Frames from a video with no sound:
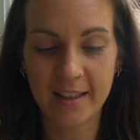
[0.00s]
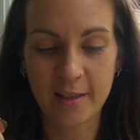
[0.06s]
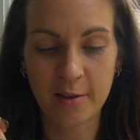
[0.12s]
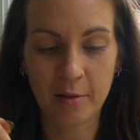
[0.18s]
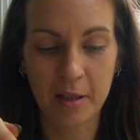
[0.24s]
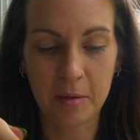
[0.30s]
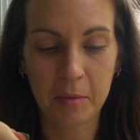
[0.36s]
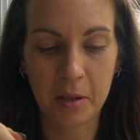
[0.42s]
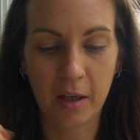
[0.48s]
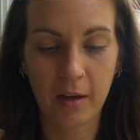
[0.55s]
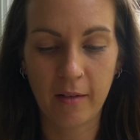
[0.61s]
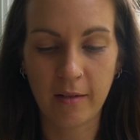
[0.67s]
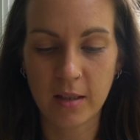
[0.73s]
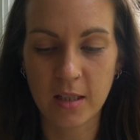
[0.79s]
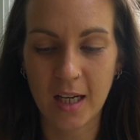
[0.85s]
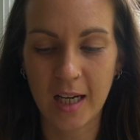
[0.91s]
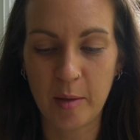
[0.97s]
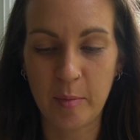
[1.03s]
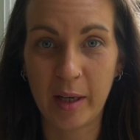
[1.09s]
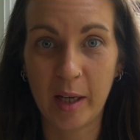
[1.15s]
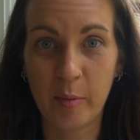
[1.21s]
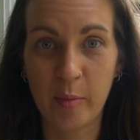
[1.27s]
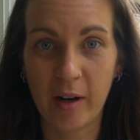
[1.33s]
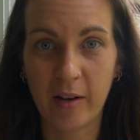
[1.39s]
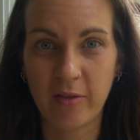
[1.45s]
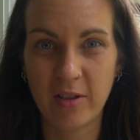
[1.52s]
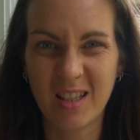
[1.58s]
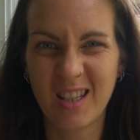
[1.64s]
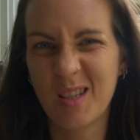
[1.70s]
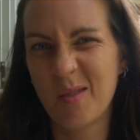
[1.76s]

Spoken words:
this will keep me going. Slightly bigger breakfast.